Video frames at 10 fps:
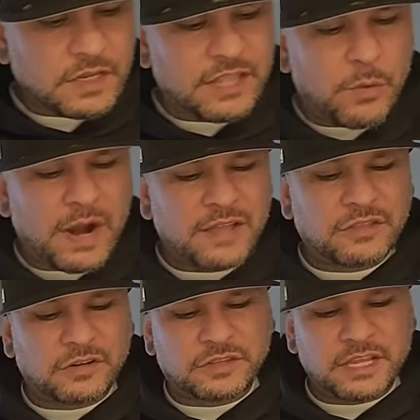They were
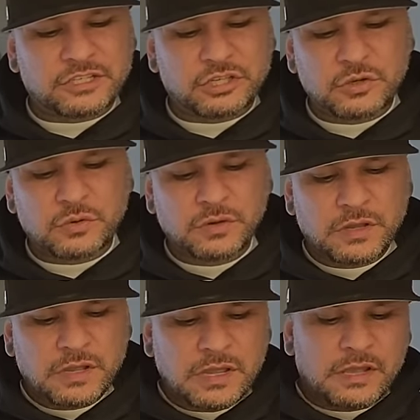out there thick too.
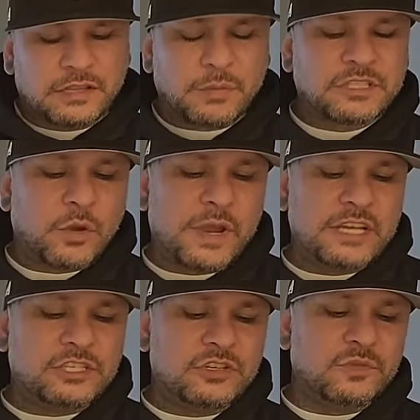There was no
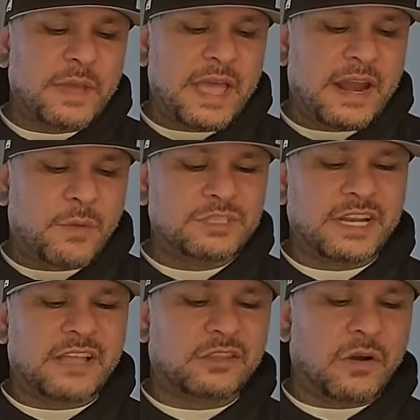issues, man. I
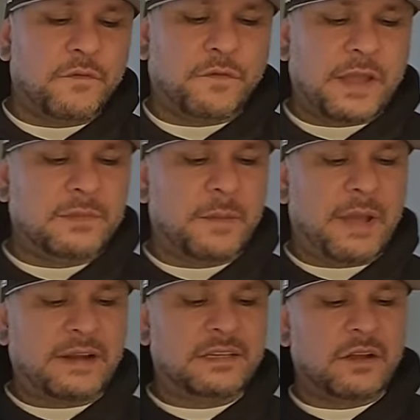wasn't out there all flamed up,
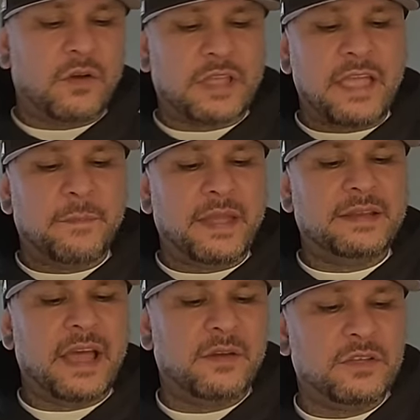acting all gang
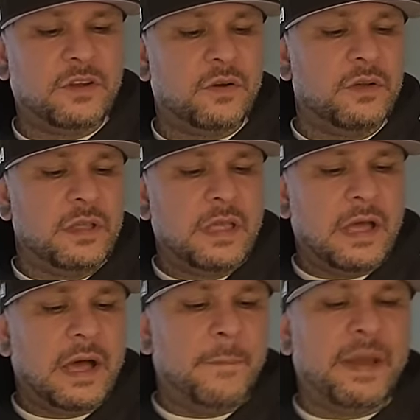banged out, you know.
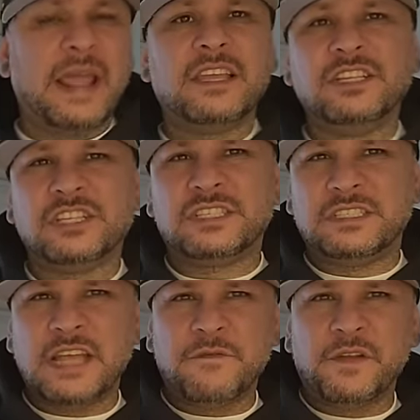But I could
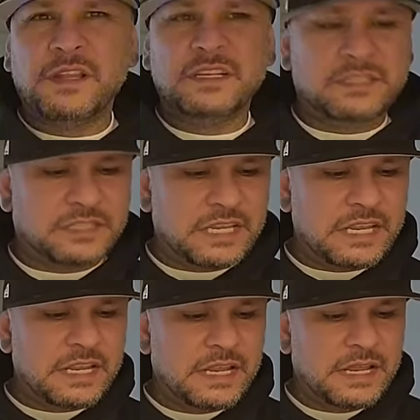just definitely
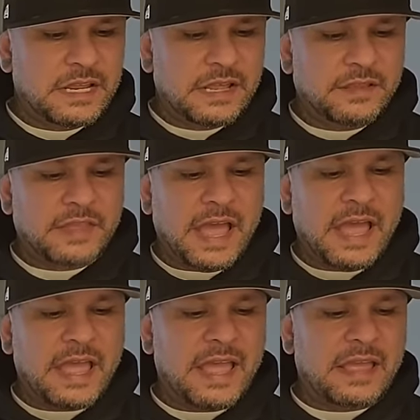see that